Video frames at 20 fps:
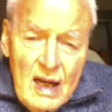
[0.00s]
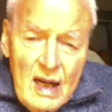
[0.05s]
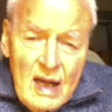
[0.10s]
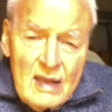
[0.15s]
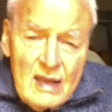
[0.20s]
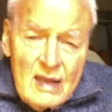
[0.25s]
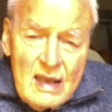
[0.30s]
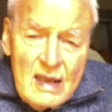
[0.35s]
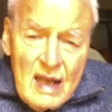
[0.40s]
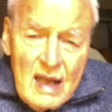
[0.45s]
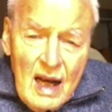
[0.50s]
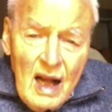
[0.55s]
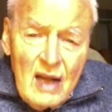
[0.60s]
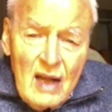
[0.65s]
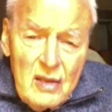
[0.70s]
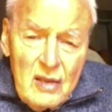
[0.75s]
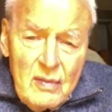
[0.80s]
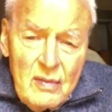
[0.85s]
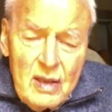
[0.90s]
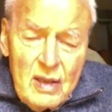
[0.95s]
as the
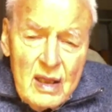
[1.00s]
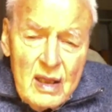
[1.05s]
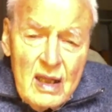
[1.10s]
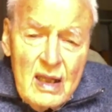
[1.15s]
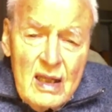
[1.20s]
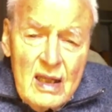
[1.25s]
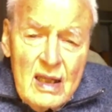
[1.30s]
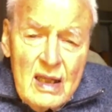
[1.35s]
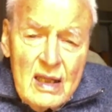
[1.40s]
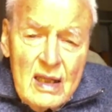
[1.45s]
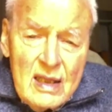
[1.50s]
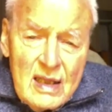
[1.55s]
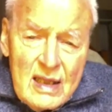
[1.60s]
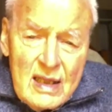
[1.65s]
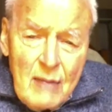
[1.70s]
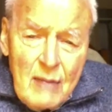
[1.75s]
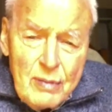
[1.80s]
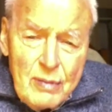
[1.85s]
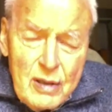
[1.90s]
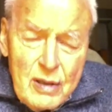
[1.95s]
ultimate
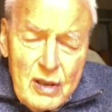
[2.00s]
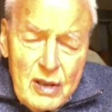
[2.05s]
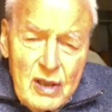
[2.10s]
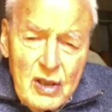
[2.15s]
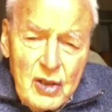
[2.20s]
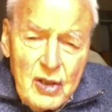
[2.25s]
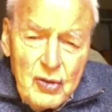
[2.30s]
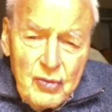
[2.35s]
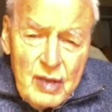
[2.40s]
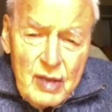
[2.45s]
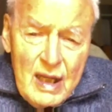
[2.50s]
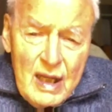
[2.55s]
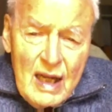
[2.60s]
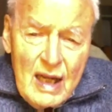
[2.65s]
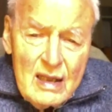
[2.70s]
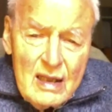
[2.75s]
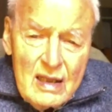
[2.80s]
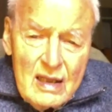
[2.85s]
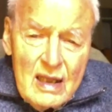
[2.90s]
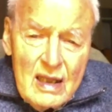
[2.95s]
substance,
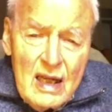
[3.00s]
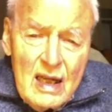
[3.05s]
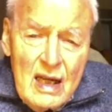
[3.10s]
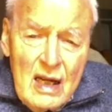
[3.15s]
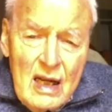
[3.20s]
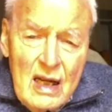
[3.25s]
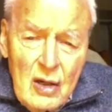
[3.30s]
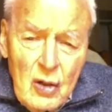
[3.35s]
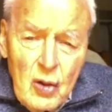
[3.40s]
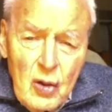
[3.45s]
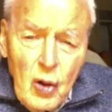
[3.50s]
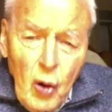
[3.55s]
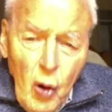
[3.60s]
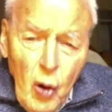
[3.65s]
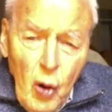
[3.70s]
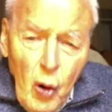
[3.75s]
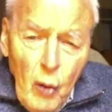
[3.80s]
reality, law,